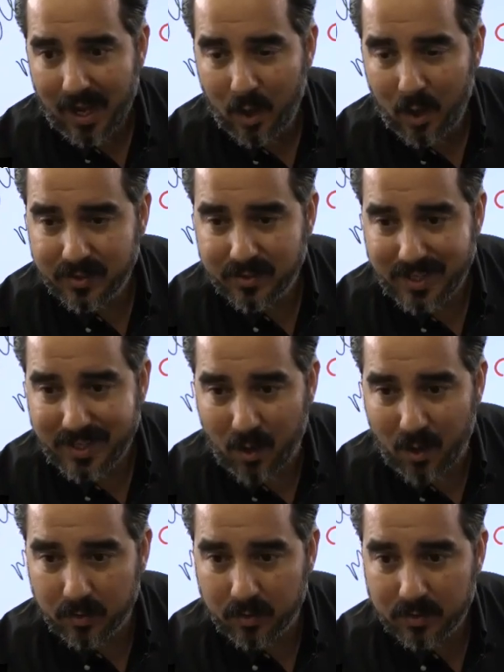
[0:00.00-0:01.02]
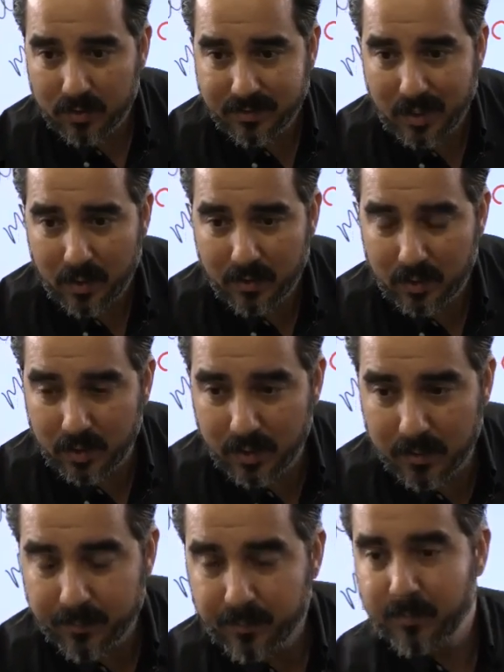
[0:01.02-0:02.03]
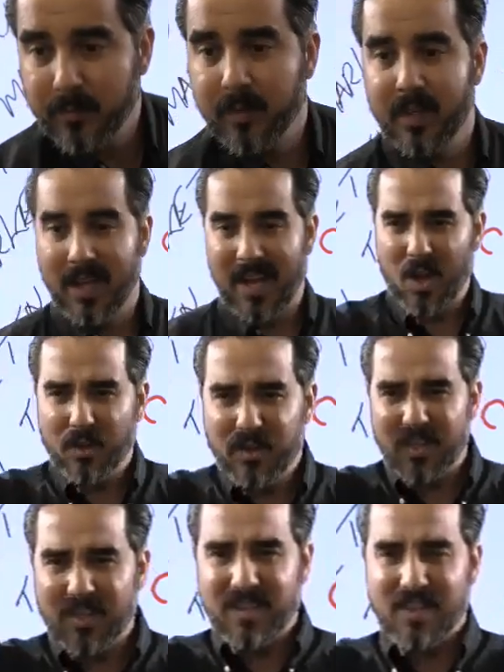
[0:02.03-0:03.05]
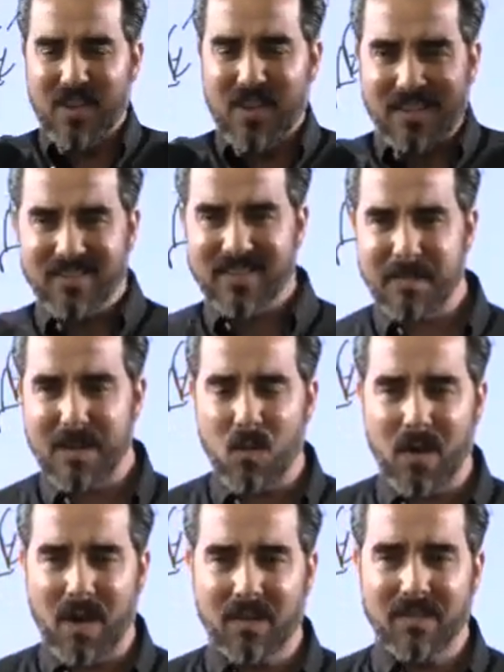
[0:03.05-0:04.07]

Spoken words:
How's the sound? Is the sound good? How's it? You guys see me well?